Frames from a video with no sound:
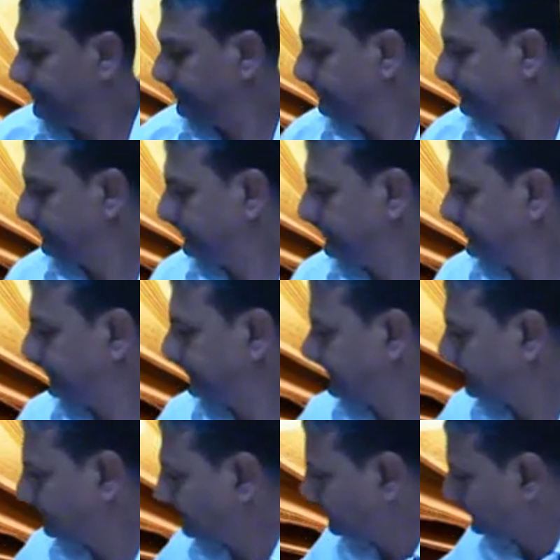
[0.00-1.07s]

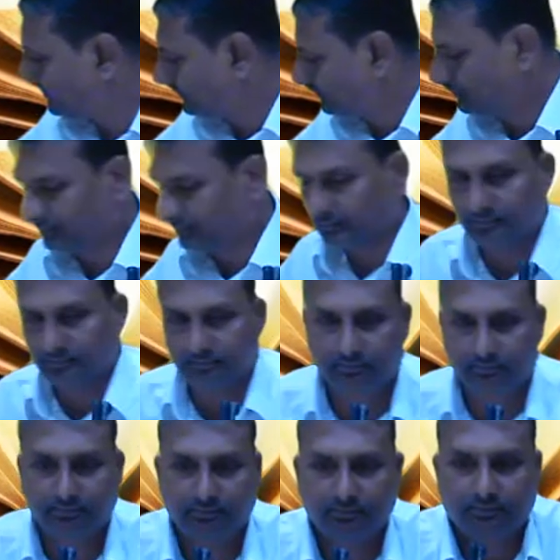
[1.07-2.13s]

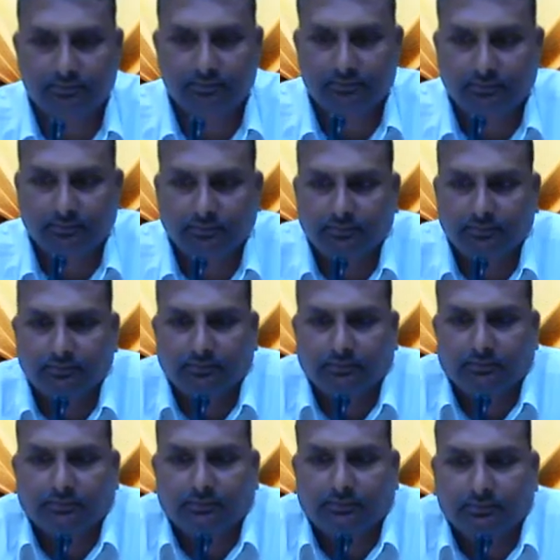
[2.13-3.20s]

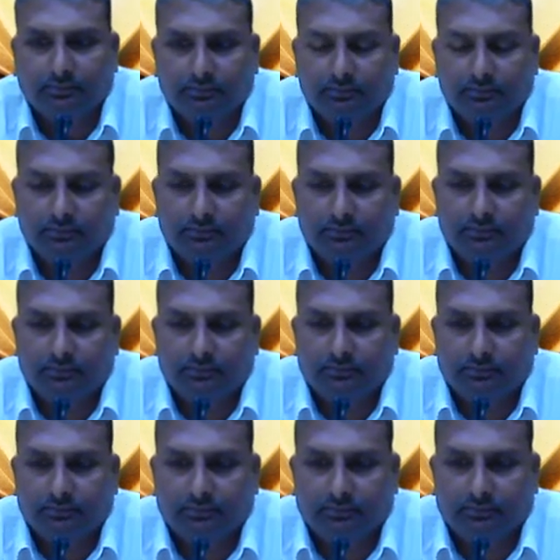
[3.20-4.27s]

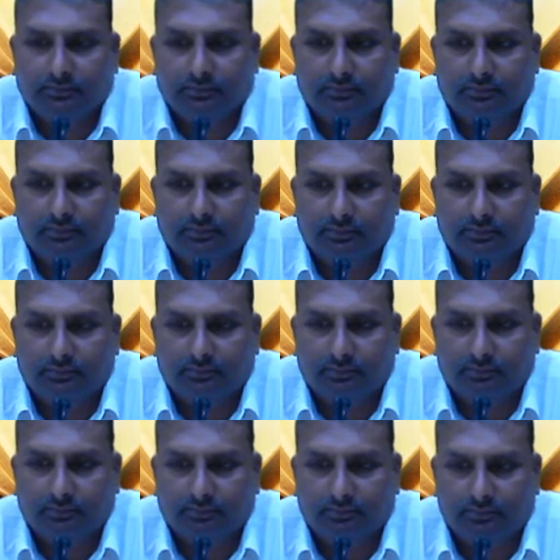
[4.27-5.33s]

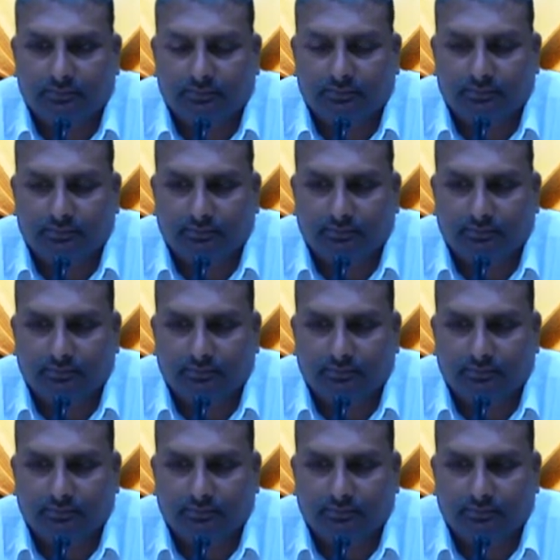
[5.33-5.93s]
[no speech]